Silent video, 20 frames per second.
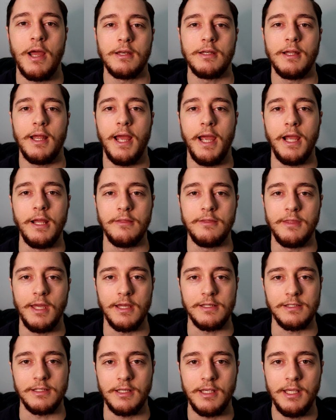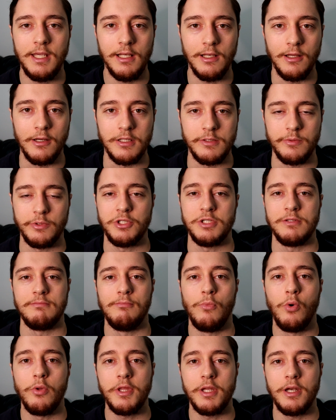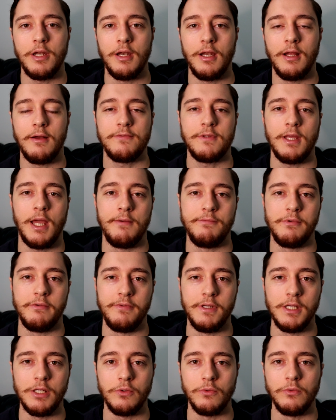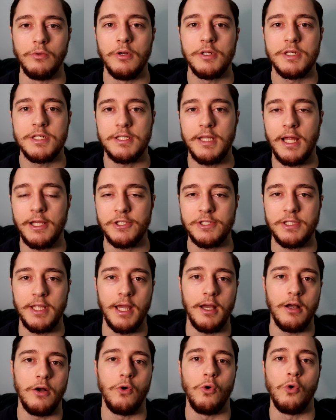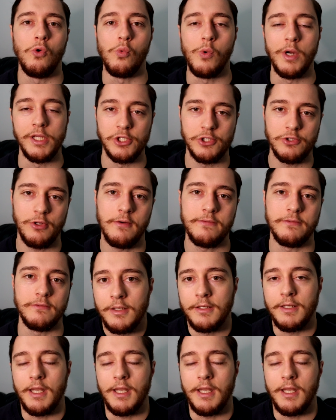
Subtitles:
at 8,000 kilos, which is more than enough to have your vehicle snatched out or winched off.